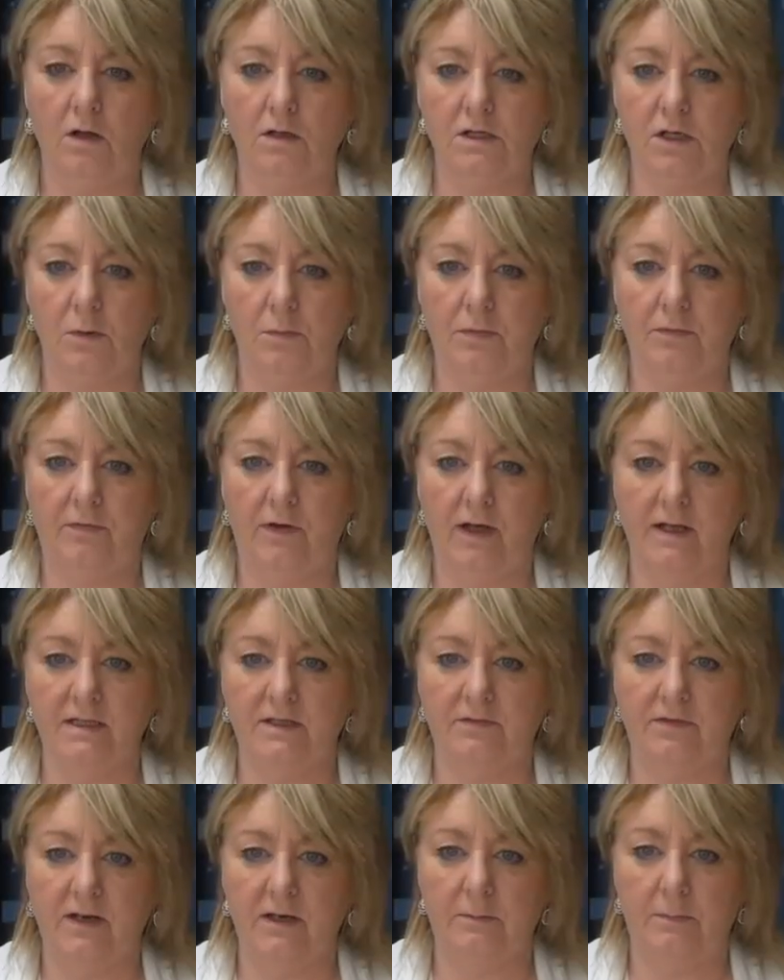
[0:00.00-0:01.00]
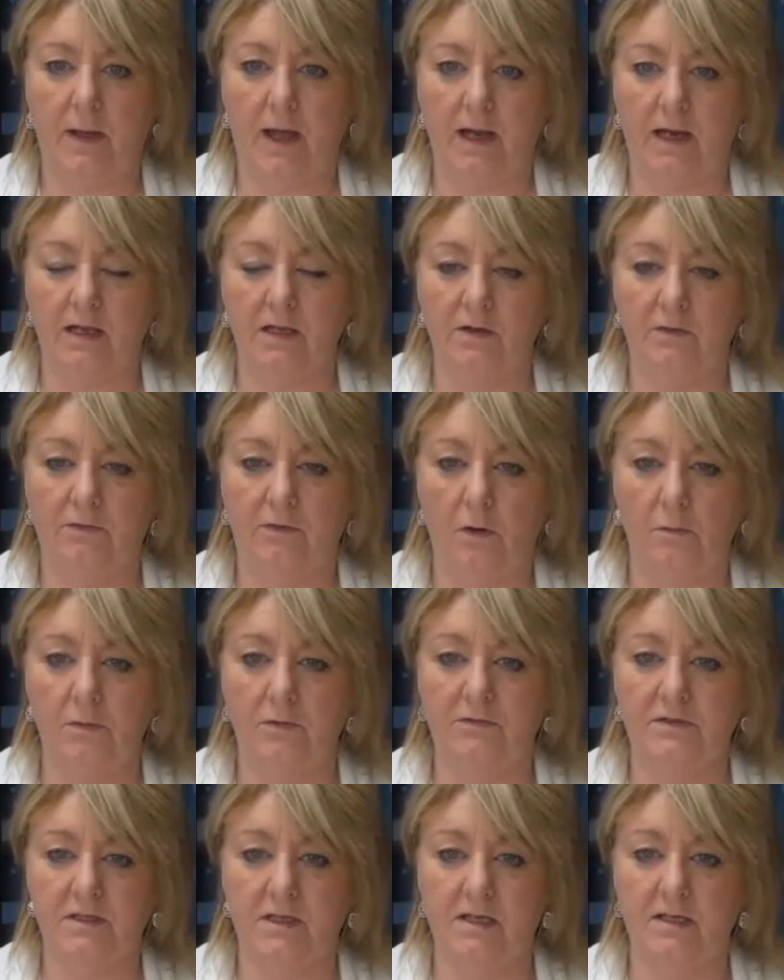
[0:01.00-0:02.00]
also provides feedback in the form
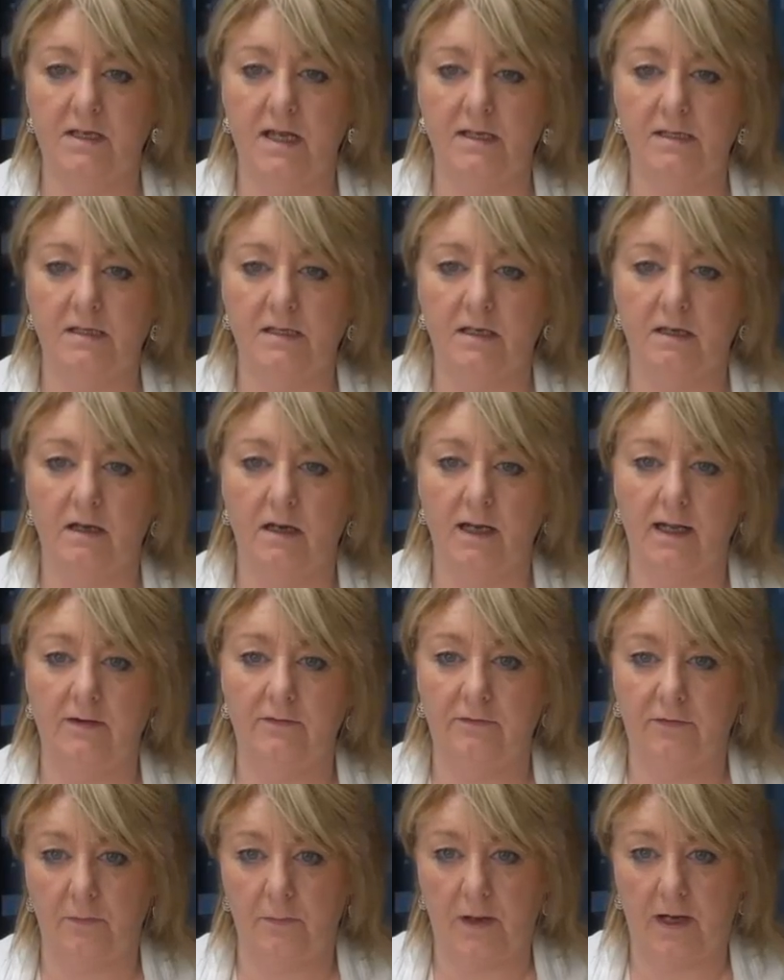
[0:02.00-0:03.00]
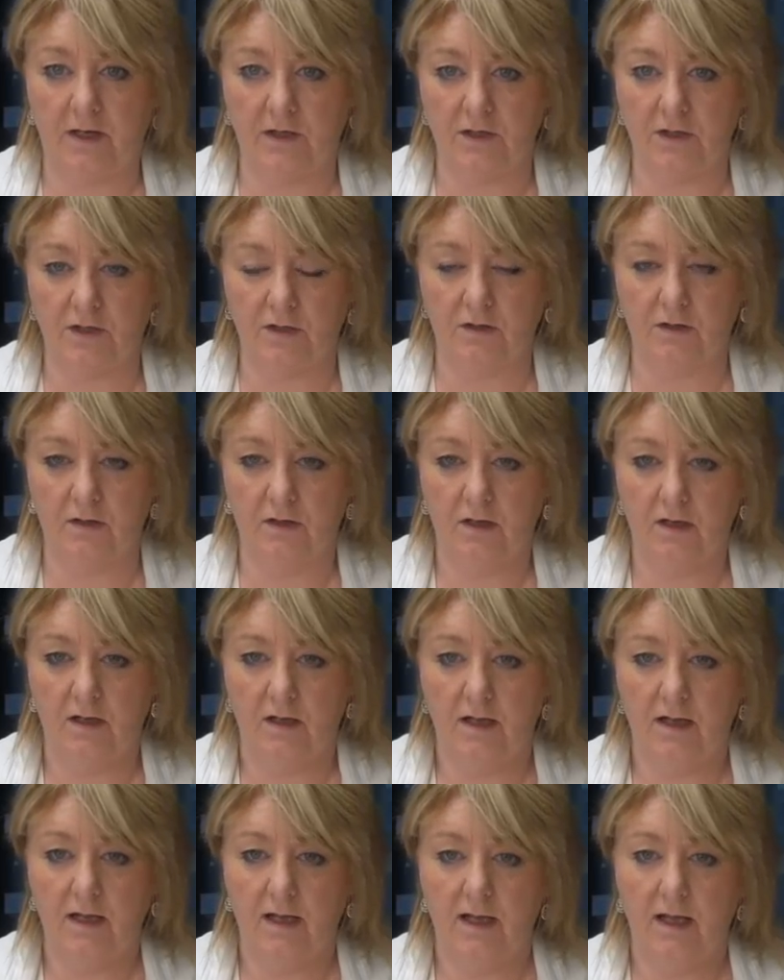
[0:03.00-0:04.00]
of statistical information.
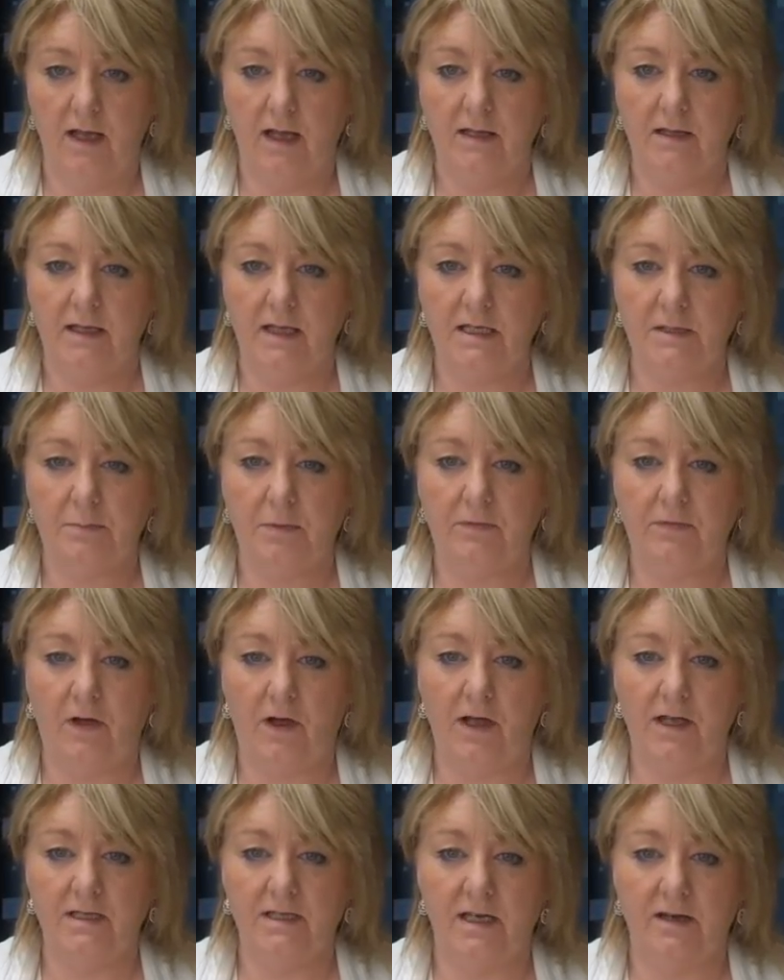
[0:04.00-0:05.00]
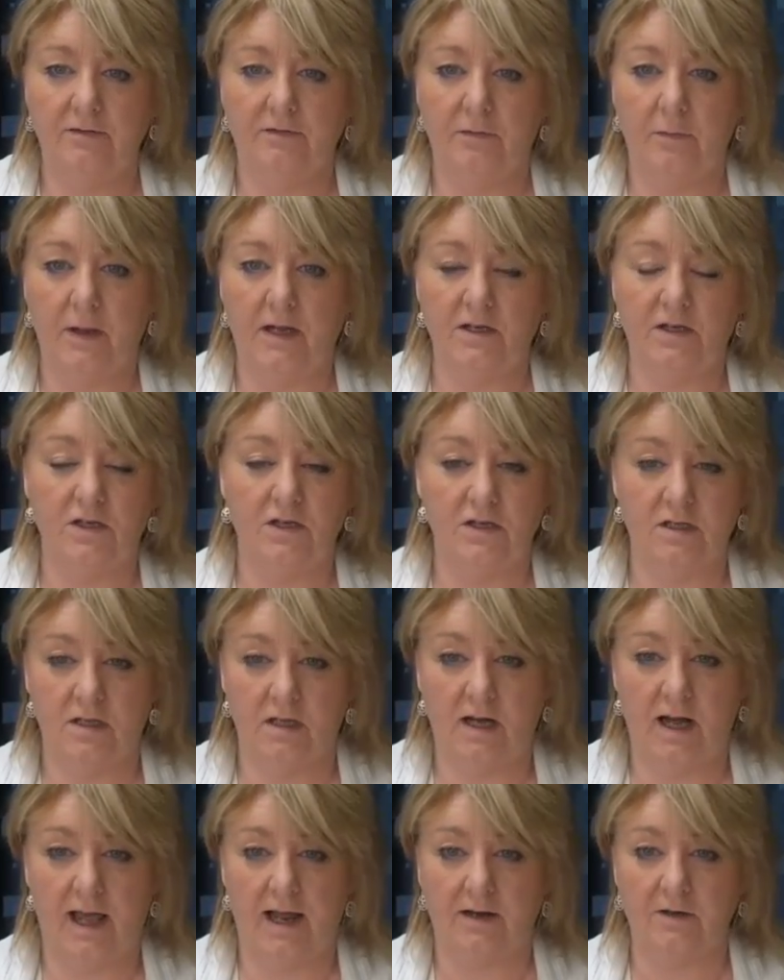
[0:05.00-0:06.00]
This provides information to
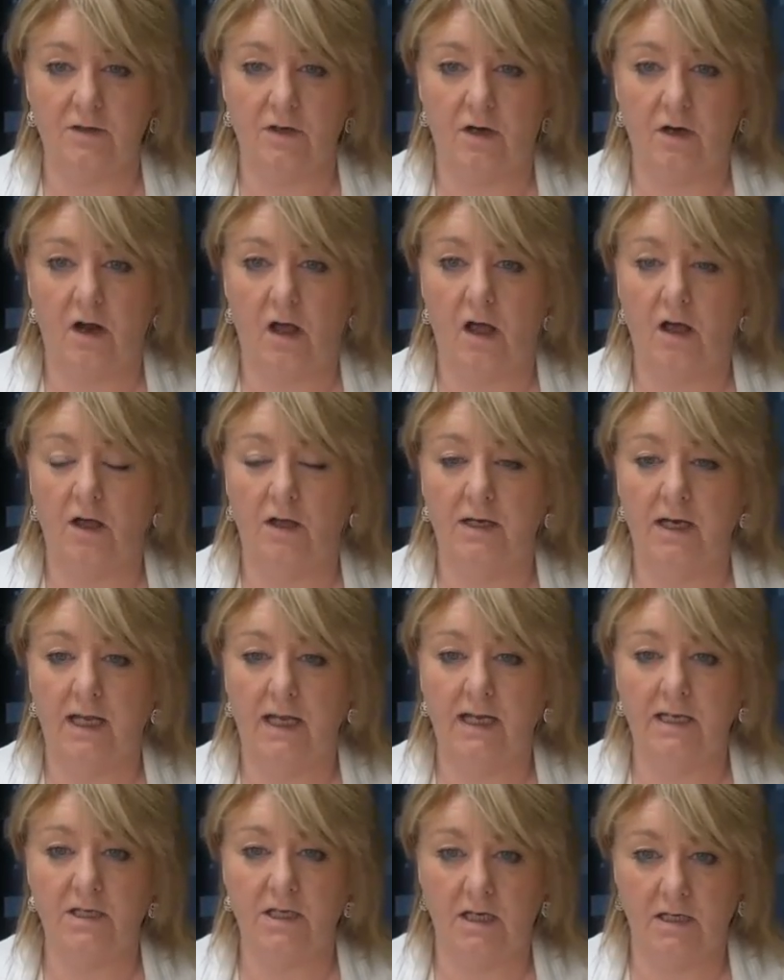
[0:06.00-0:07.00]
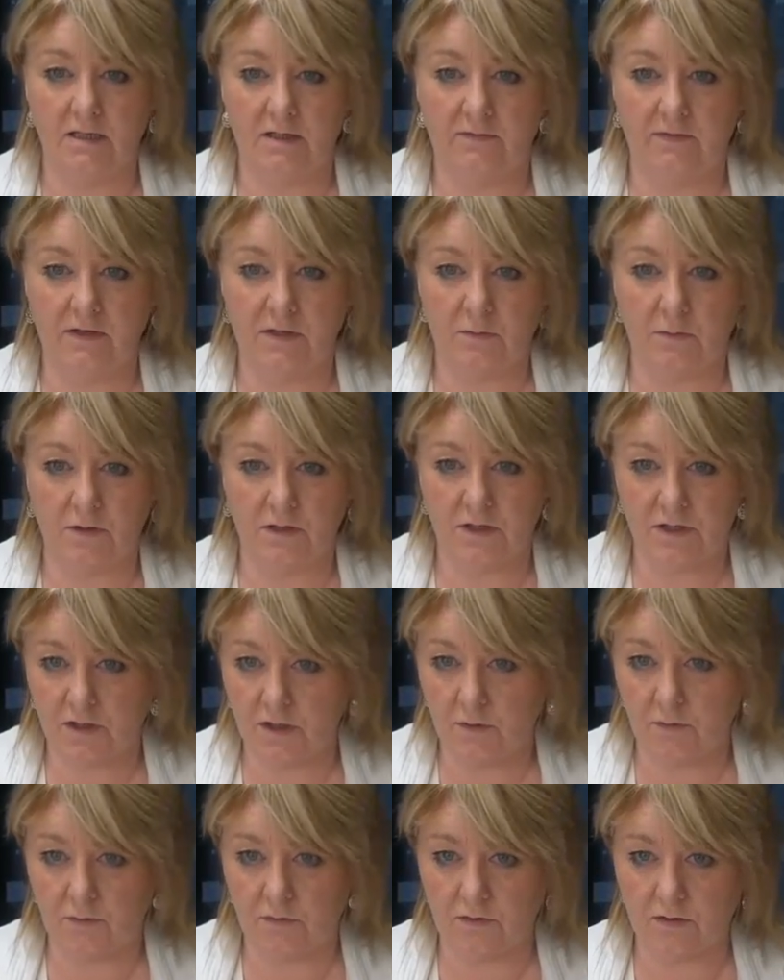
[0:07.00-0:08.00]
the lecturer on each individual
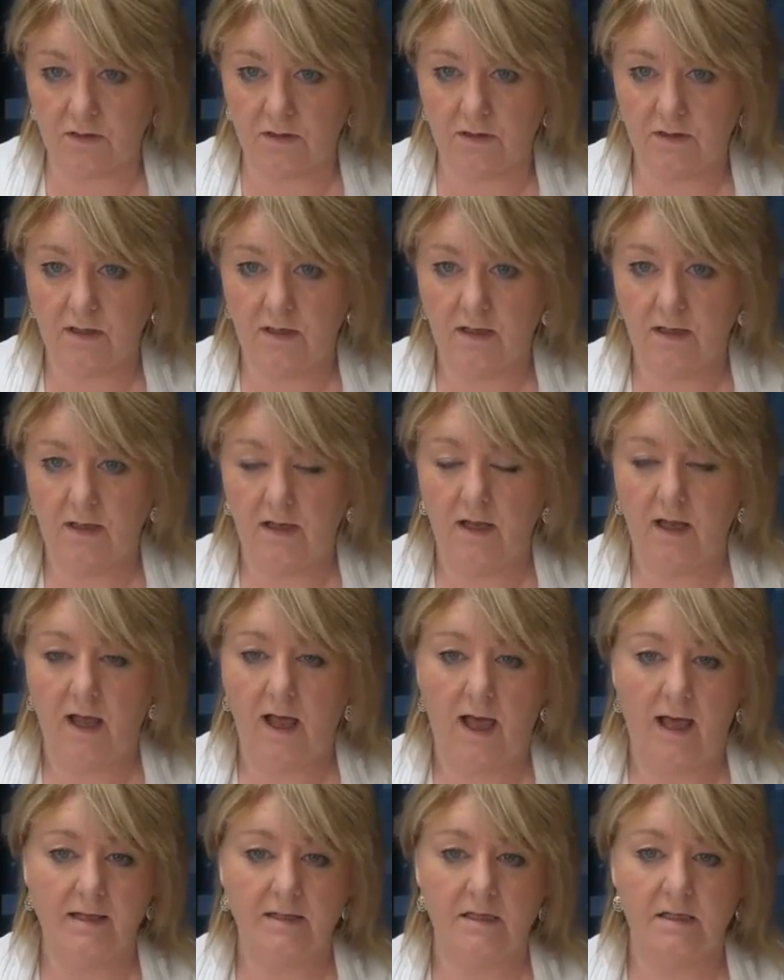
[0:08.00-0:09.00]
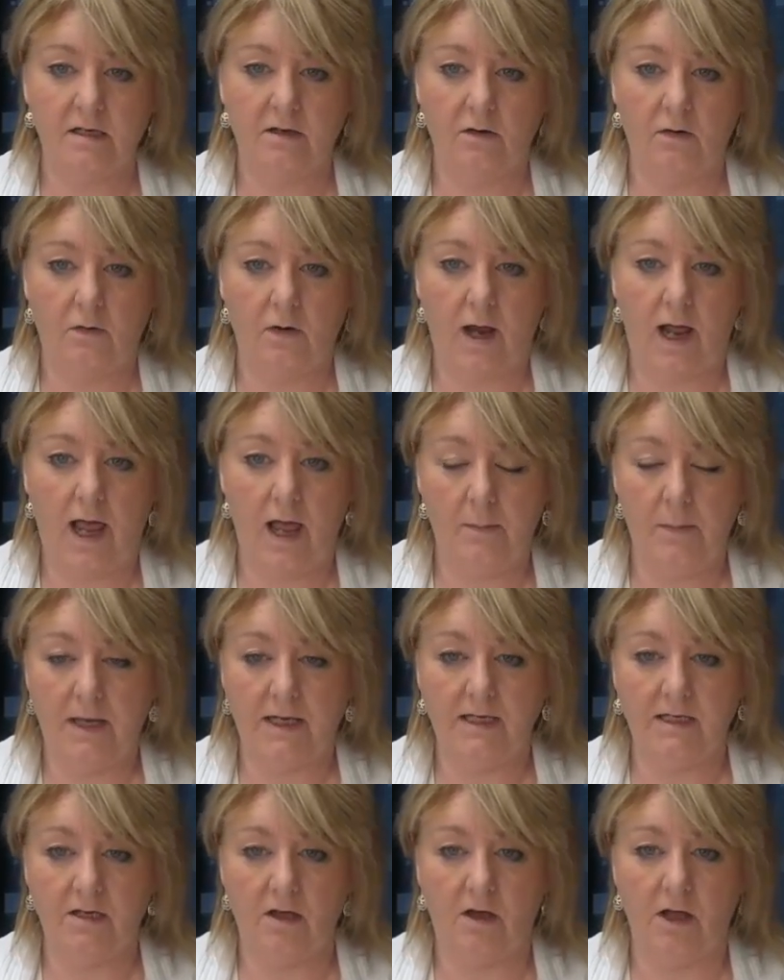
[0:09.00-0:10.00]
student as to how
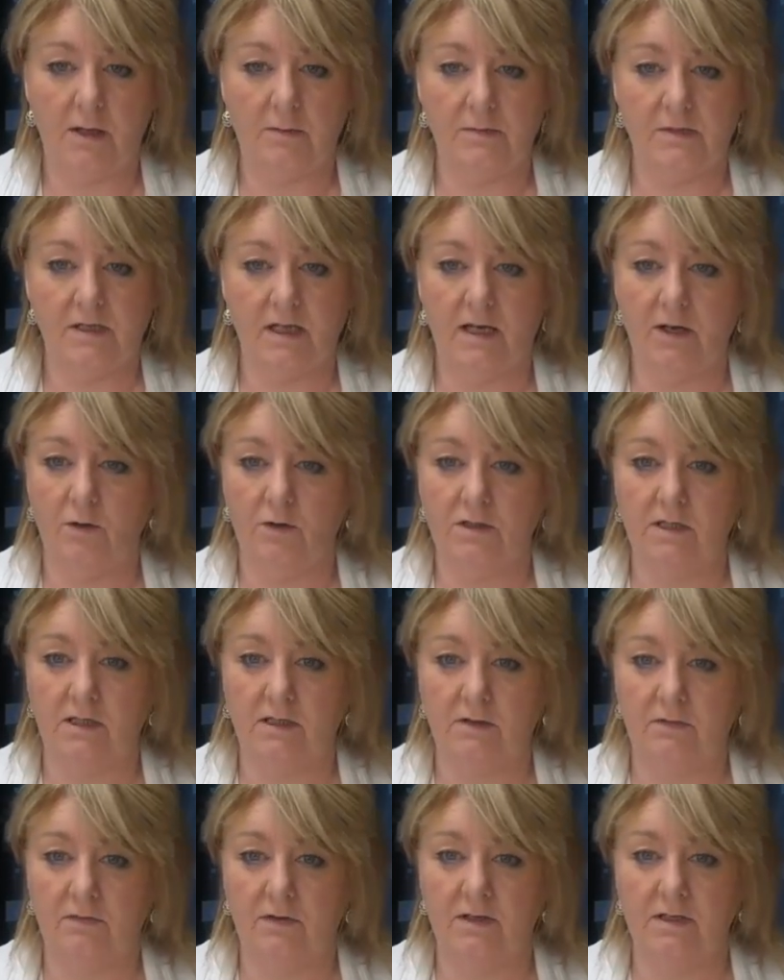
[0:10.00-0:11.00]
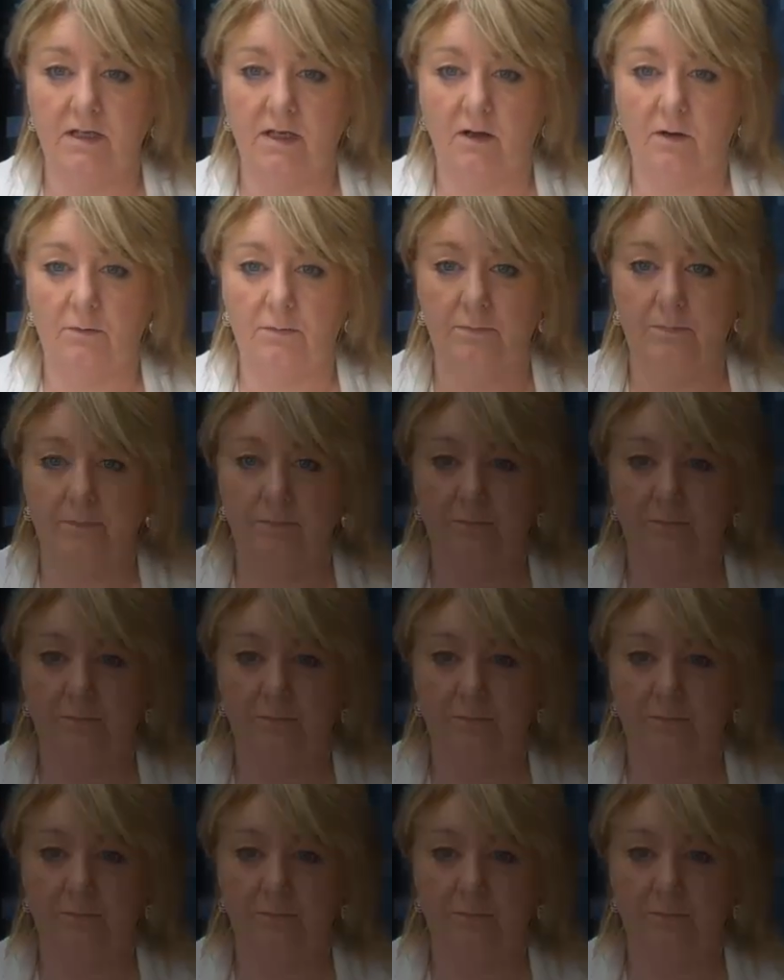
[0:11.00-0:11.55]
many times they looked at the video.